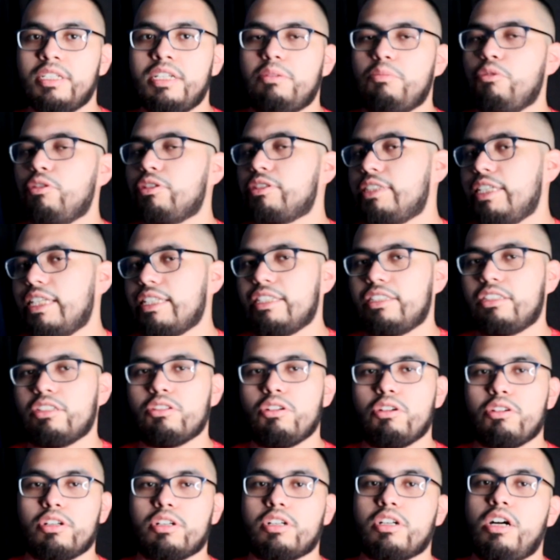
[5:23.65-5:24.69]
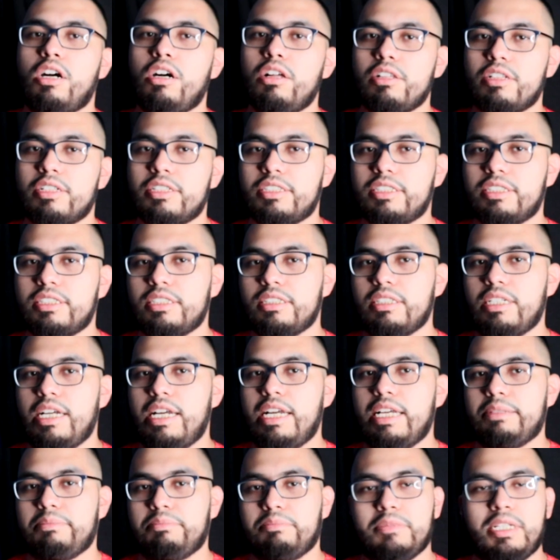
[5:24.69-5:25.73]
they're most likely to go to college
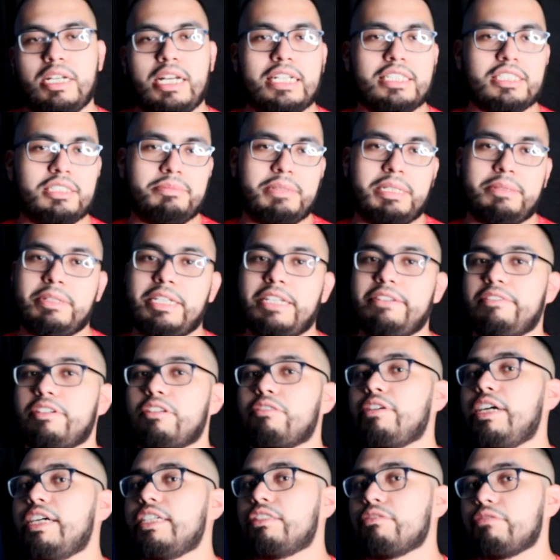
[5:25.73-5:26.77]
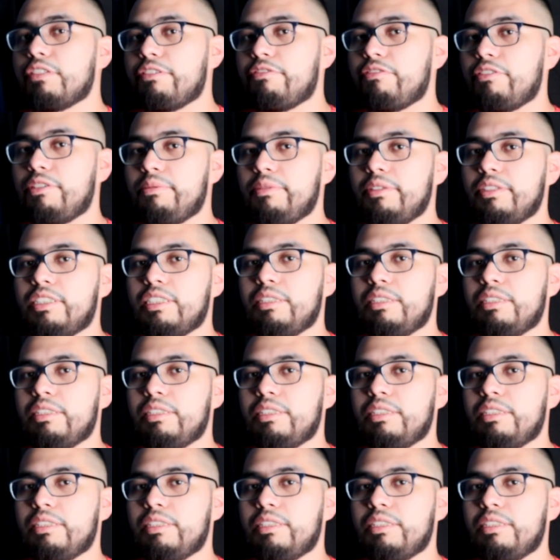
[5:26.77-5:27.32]
and actually maybe even graduate from it,